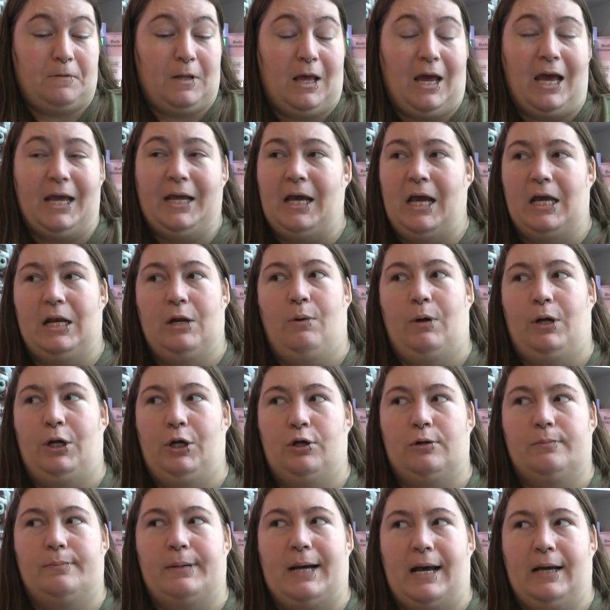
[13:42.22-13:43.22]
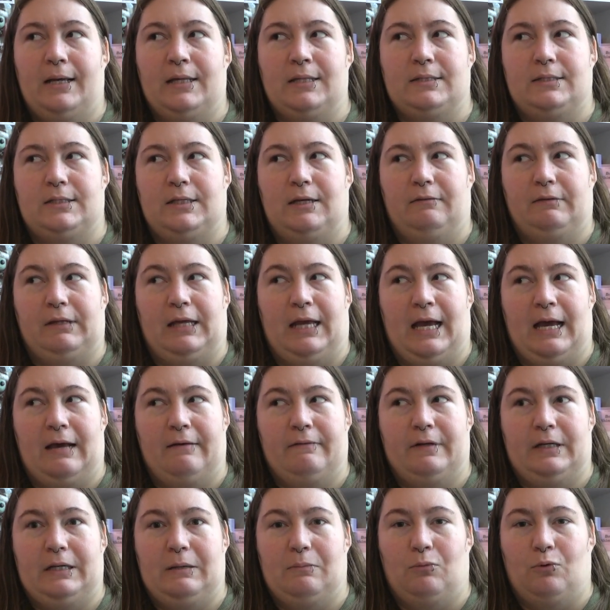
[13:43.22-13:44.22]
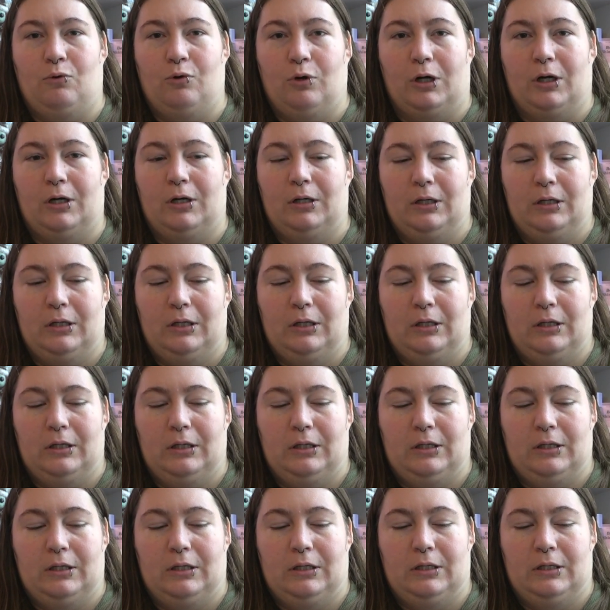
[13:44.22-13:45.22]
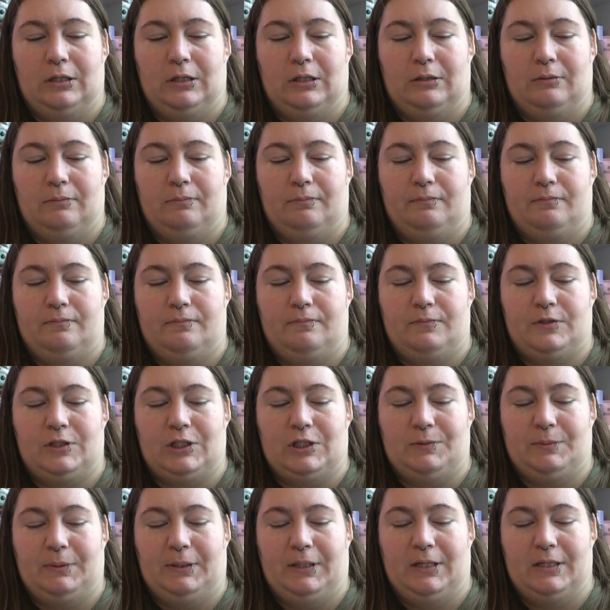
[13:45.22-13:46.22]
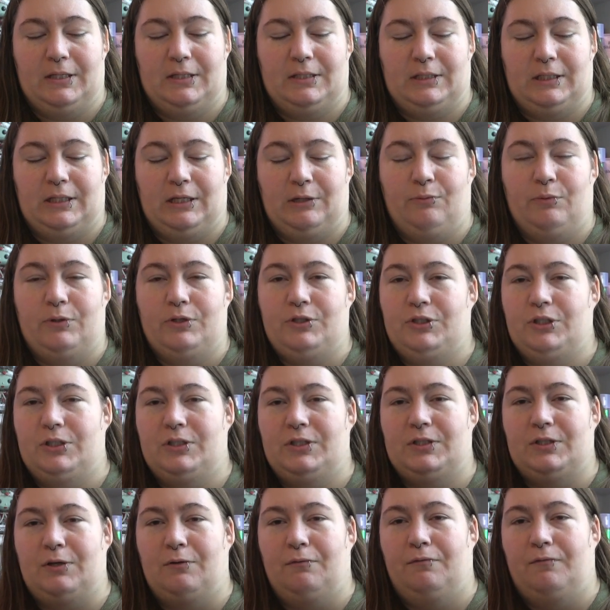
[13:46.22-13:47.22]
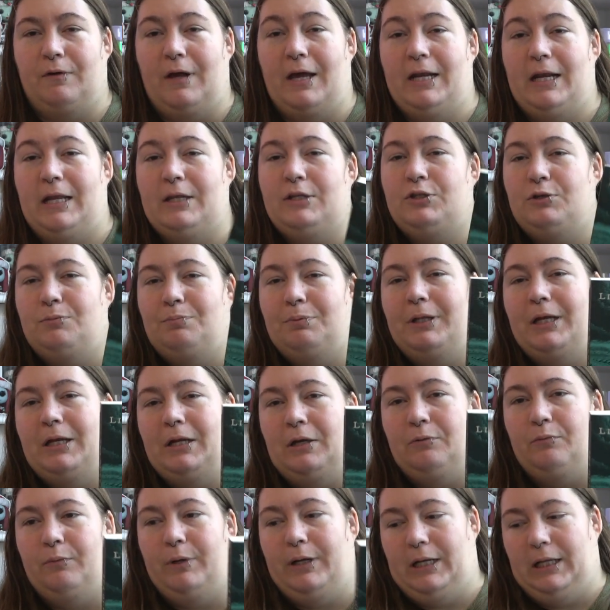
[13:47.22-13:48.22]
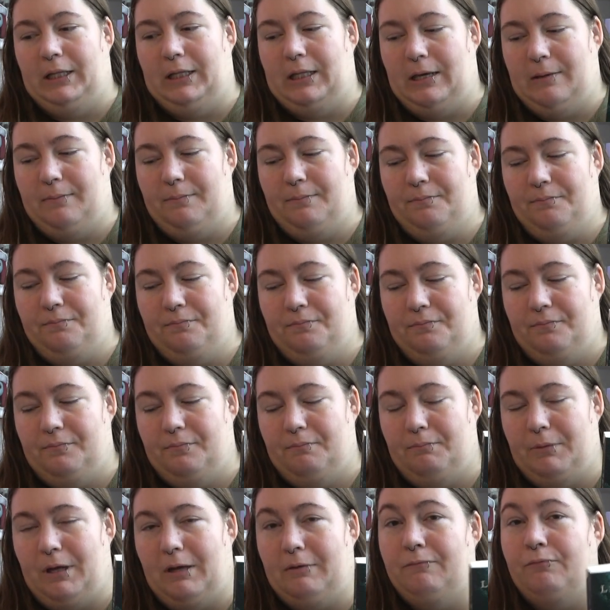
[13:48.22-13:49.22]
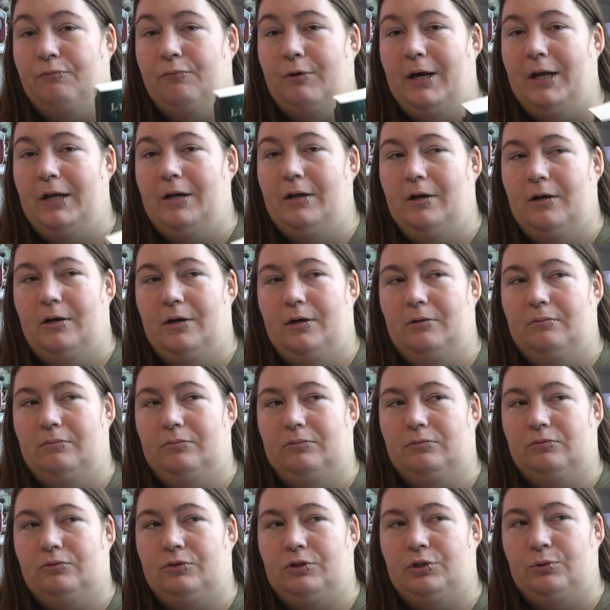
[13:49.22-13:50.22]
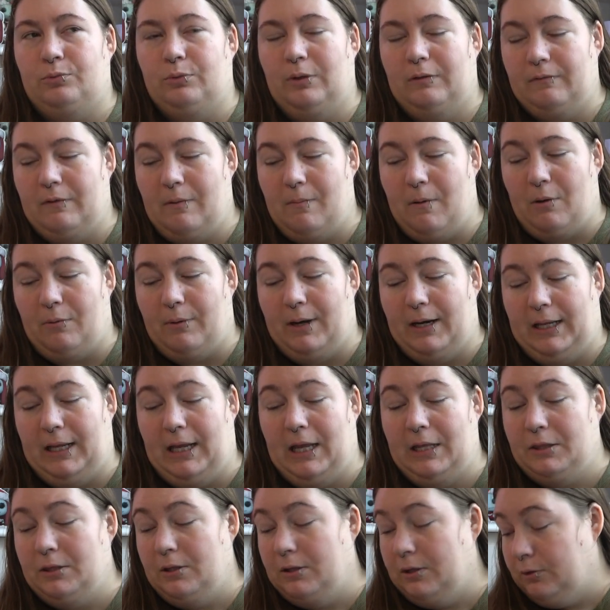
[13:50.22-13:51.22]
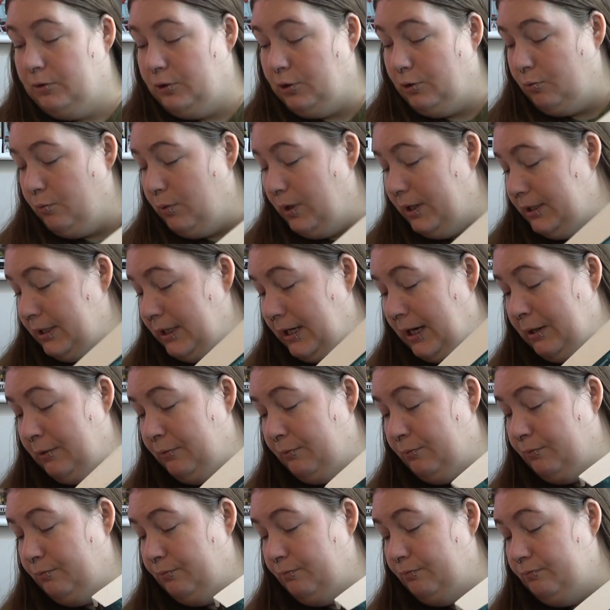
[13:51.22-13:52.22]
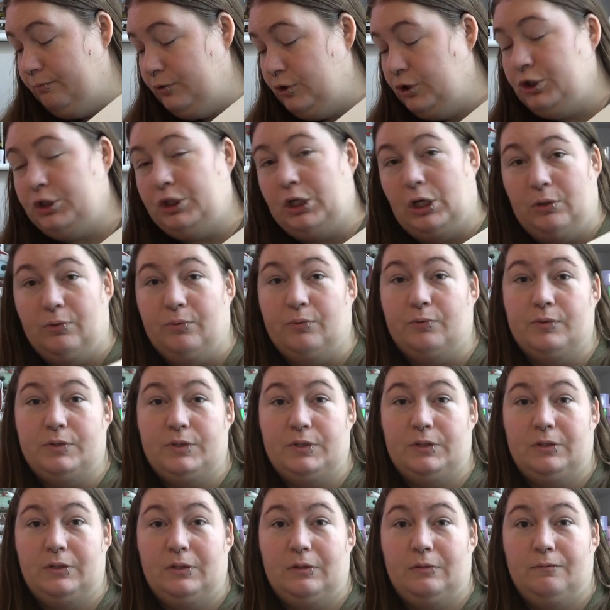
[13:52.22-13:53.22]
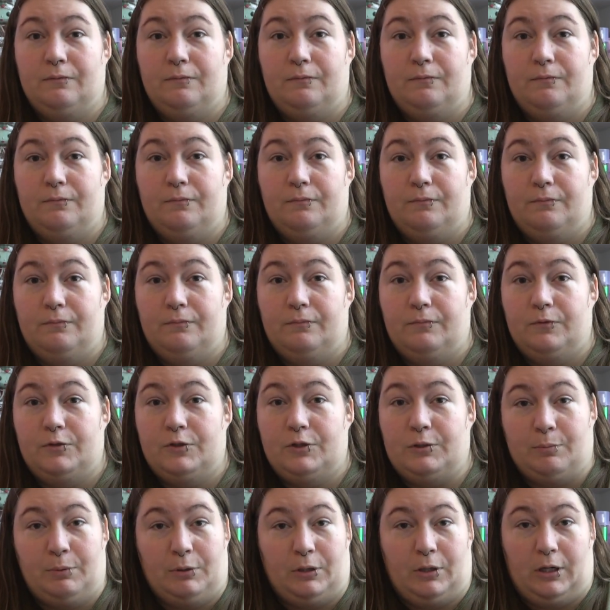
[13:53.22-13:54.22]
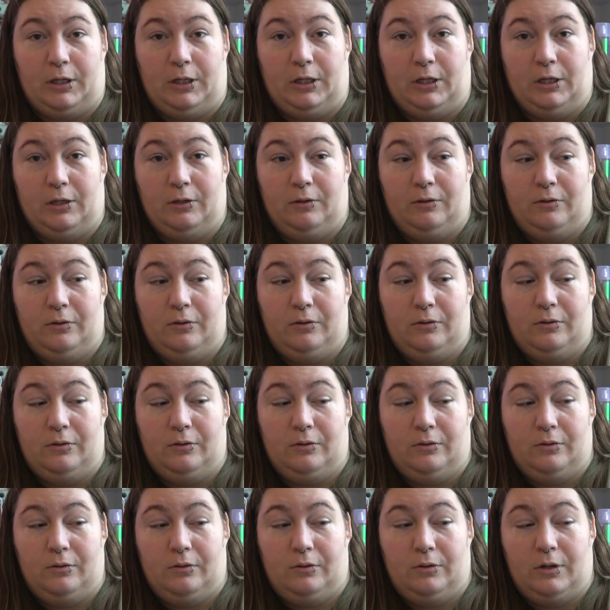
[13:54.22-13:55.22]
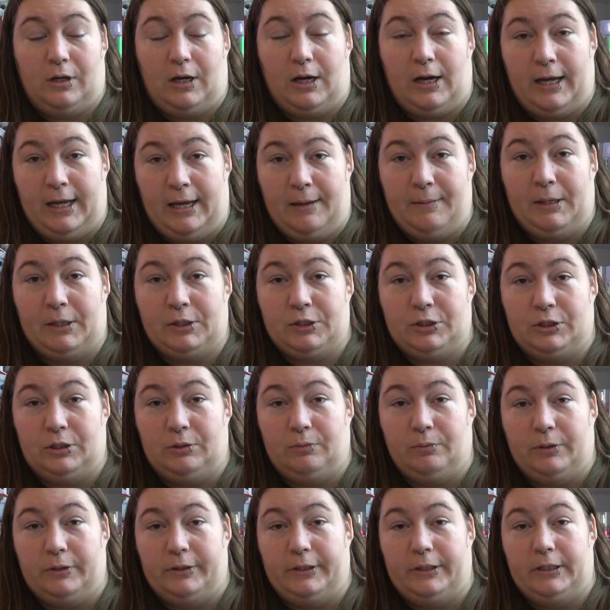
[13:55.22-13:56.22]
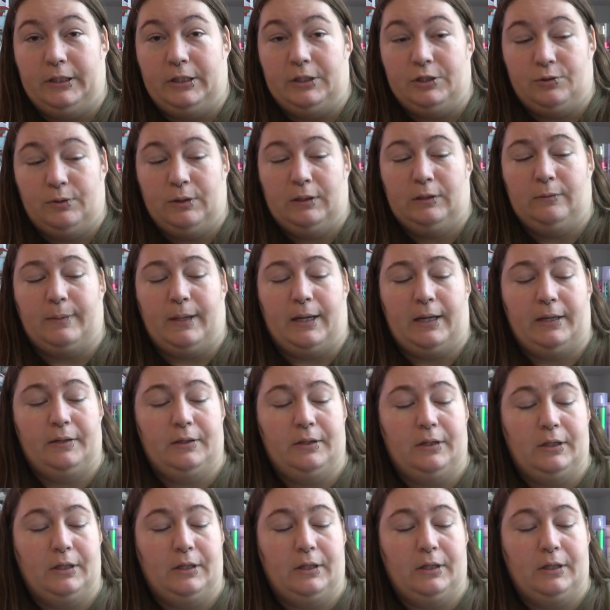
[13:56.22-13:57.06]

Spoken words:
kind of want to go back and see if they have any more. Just because it was just so fun. And I do plan on reading them. I've read 2 of them already. And the one that I chose to put on here, I am actually really intrigued by.